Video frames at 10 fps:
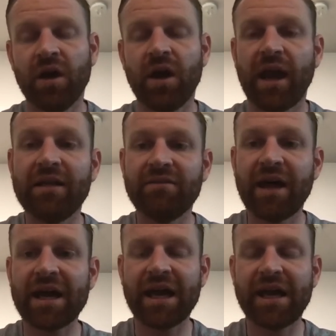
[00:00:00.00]
And in
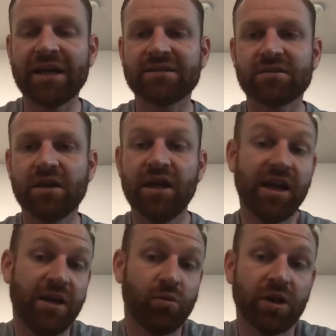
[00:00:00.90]
that case,
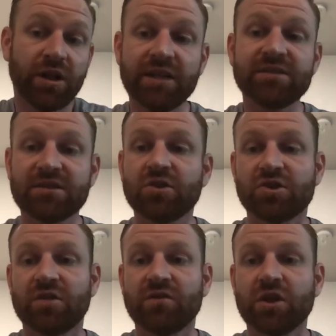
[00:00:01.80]
it really is still
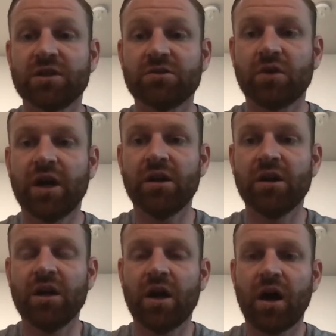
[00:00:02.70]
serverless, right?
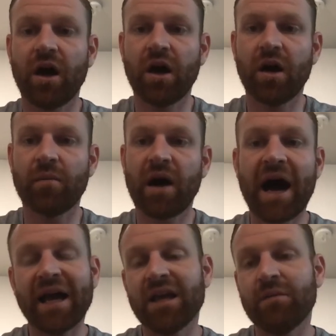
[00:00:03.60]

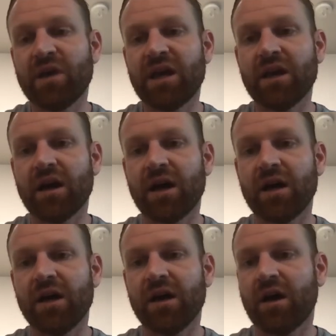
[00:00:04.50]
I can be
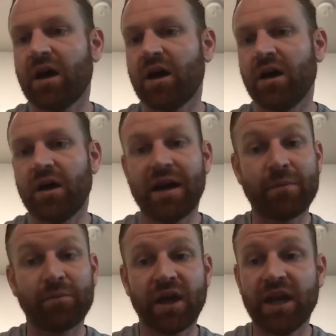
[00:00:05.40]
an
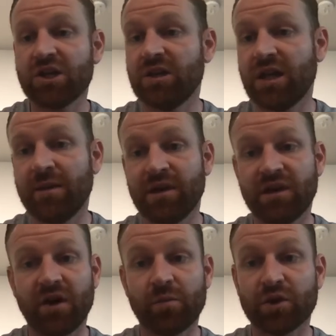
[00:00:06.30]
application team, a
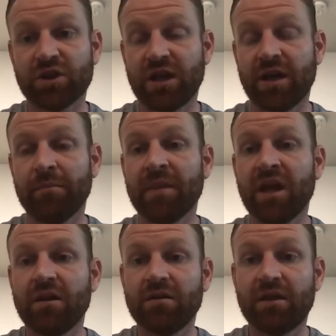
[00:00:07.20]
developer team
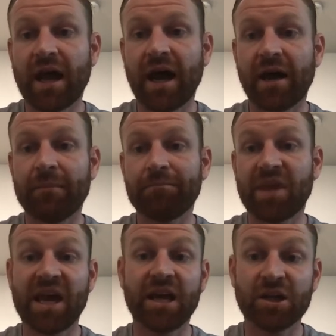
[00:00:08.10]
that
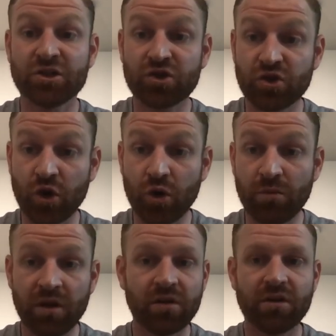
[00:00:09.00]
can
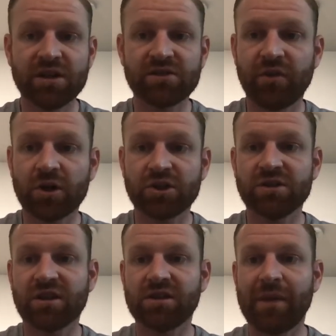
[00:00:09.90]
consume these
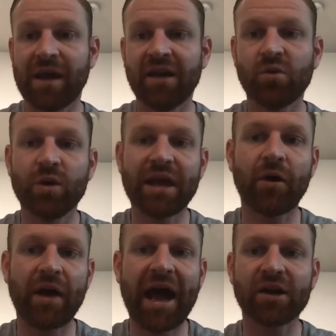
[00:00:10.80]
functions on demand
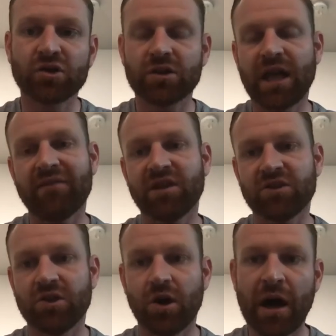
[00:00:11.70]
without actually having
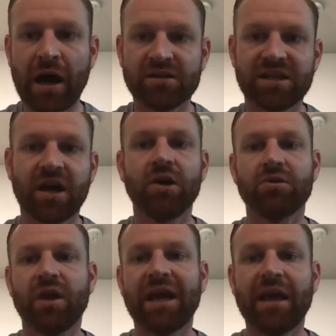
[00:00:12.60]
to know how does that
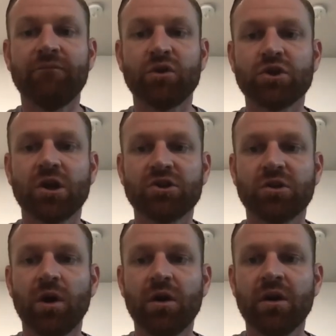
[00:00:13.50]
underlying infrastructure work.